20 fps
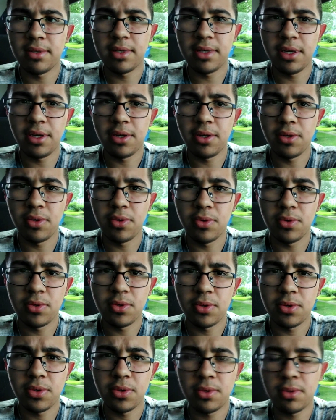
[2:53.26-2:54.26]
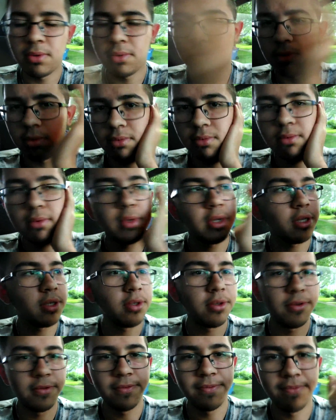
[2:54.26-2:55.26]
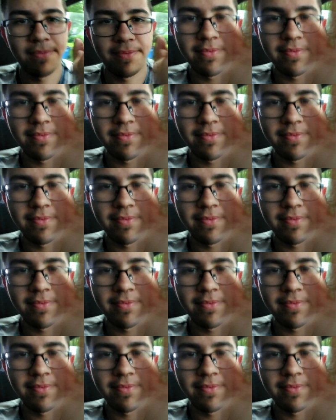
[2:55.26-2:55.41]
See you. See you soon.